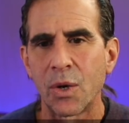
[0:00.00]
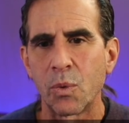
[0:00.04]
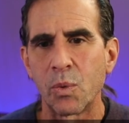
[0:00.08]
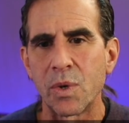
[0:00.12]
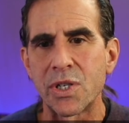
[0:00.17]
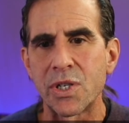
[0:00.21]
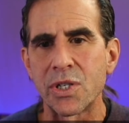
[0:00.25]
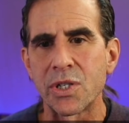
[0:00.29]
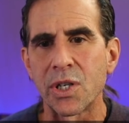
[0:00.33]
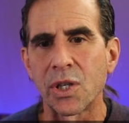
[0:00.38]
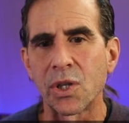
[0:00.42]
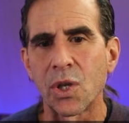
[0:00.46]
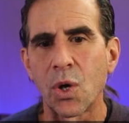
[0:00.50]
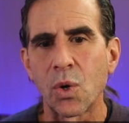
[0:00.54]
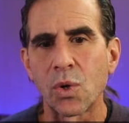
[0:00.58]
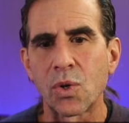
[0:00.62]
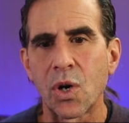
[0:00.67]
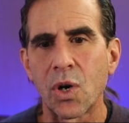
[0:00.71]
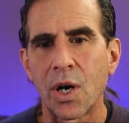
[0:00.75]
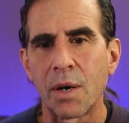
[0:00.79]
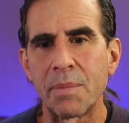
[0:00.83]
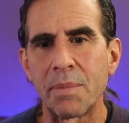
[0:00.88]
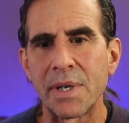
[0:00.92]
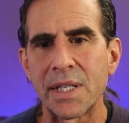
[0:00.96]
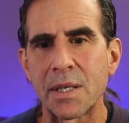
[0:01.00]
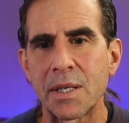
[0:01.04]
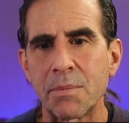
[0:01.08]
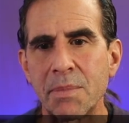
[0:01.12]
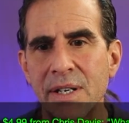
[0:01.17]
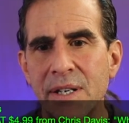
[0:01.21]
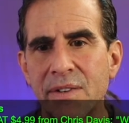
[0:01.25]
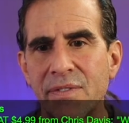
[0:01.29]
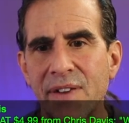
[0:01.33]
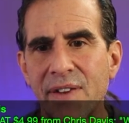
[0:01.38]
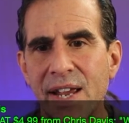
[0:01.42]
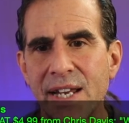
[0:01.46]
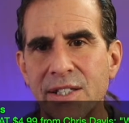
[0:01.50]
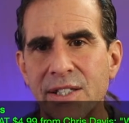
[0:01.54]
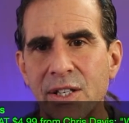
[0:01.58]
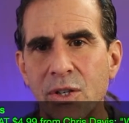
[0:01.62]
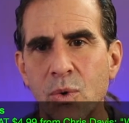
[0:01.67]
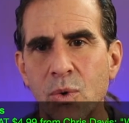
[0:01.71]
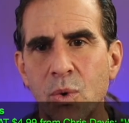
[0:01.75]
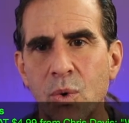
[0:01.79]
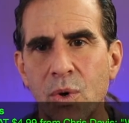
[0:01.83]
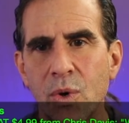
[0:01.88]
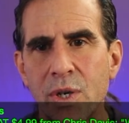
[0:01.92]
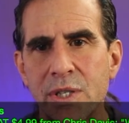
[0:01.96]
which is a low-carb intermittent fasting
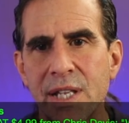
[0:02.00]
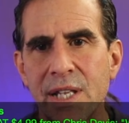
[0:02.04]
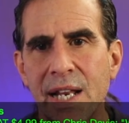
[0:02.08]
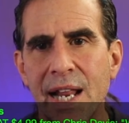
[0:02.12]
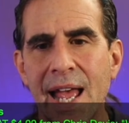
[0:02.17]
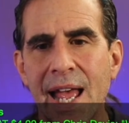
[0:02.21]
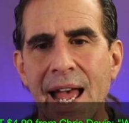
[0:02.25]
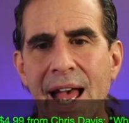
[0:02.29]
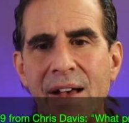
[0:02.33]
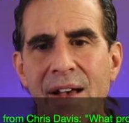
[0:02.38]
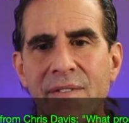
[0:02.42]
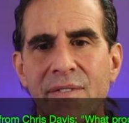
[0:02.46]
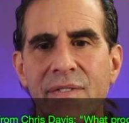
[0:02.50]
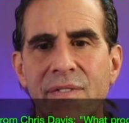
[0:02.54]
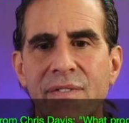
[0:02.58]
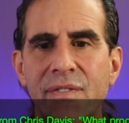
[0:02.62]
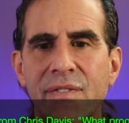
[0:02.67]
course that I have